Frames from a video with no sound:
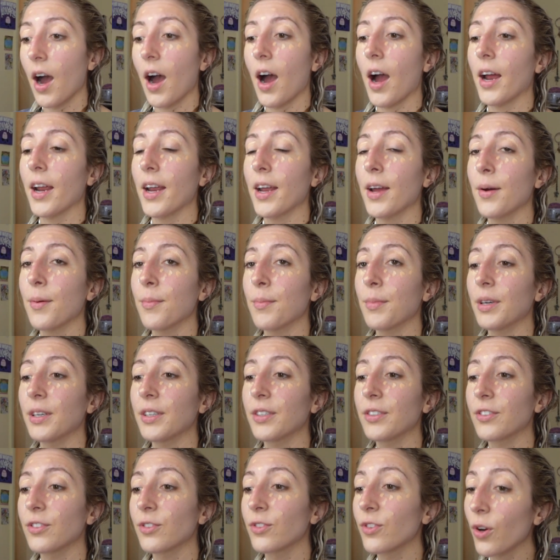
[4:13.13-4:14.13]
I am
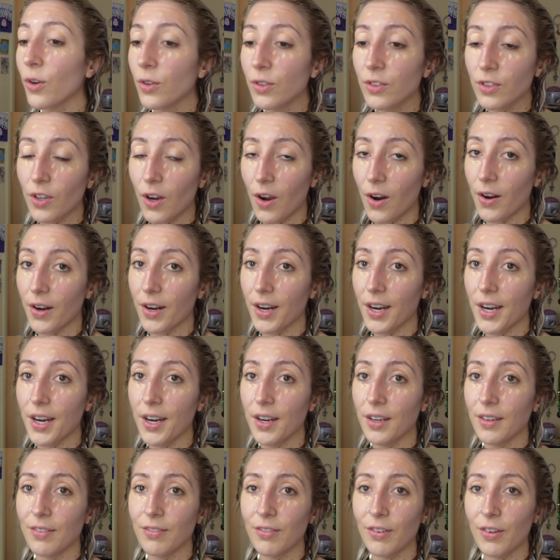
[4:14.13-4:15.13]
so
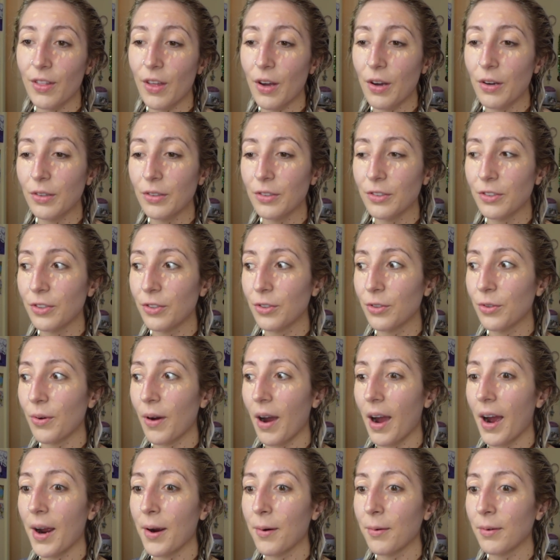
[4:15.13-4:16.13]
sorry for those who
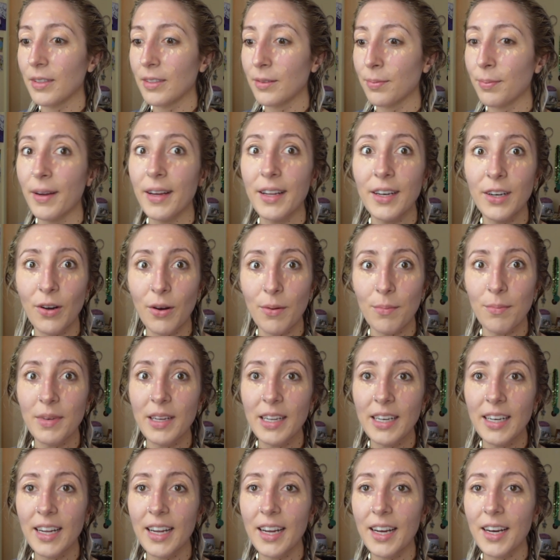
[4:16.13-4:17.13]
I was planning on
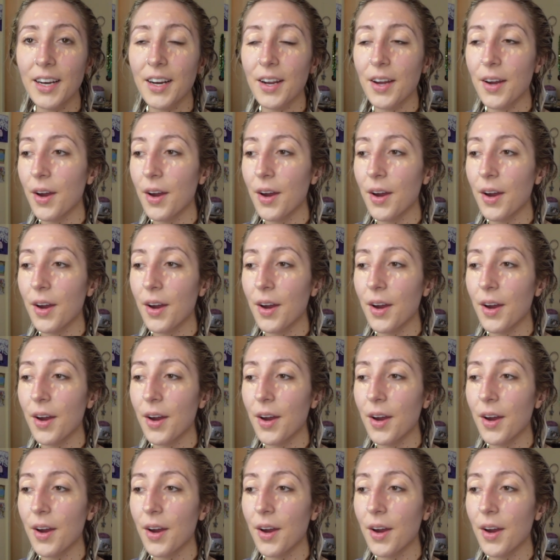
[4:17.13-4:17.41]
meeting,